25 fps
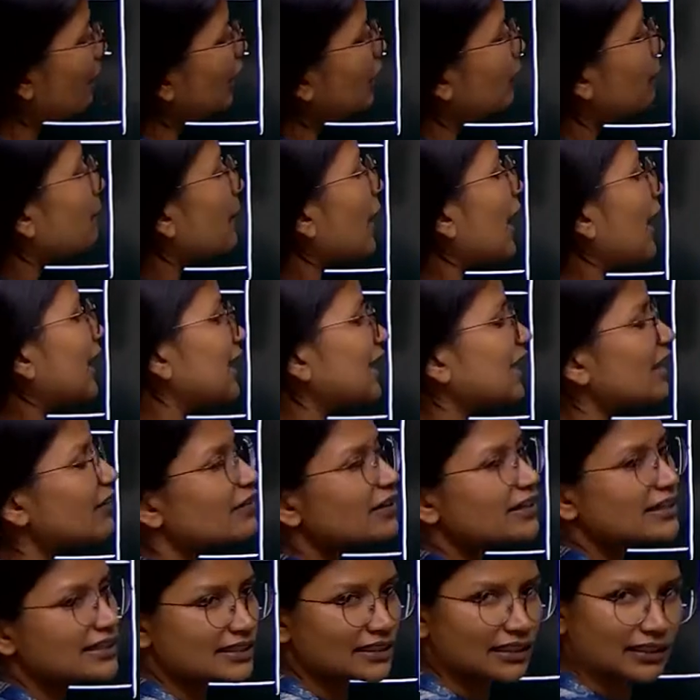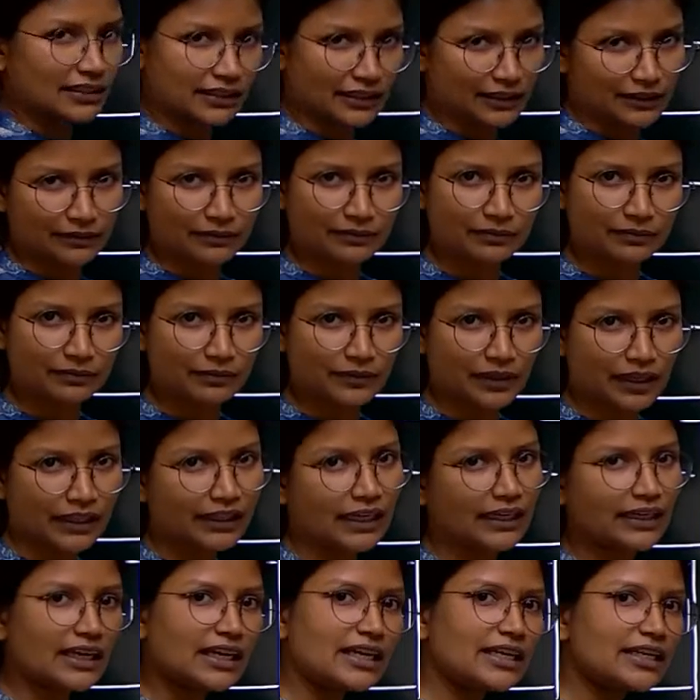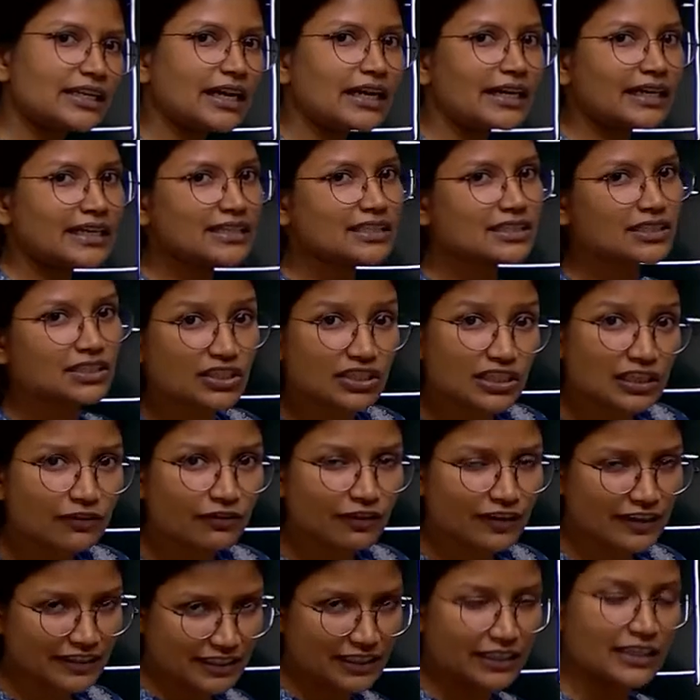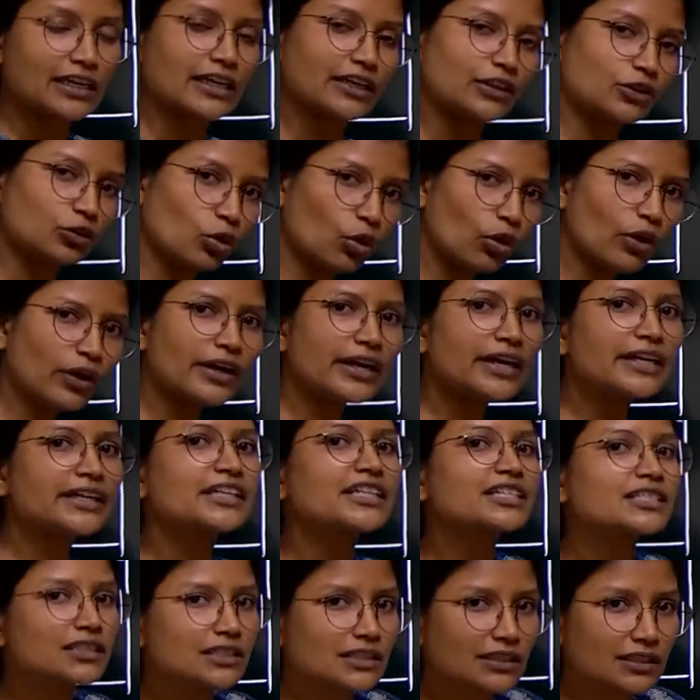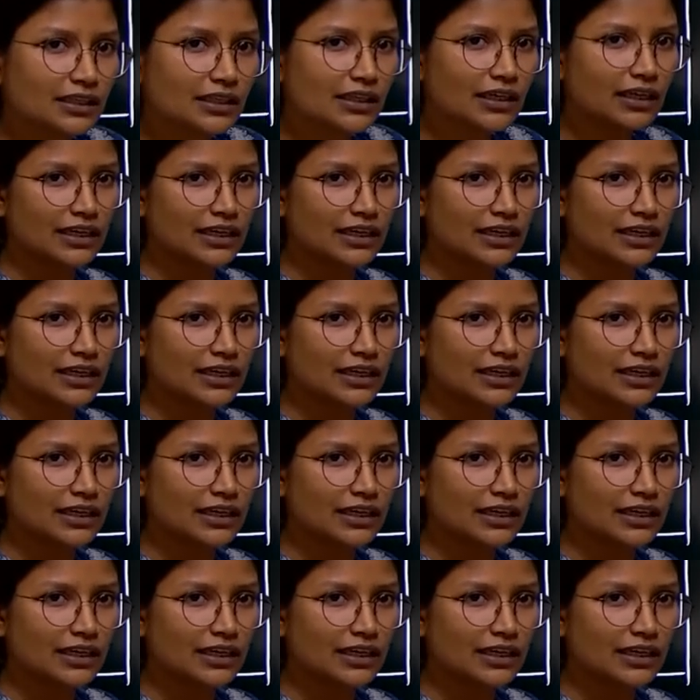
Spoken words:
but partly we disagree that India is still facing, though it is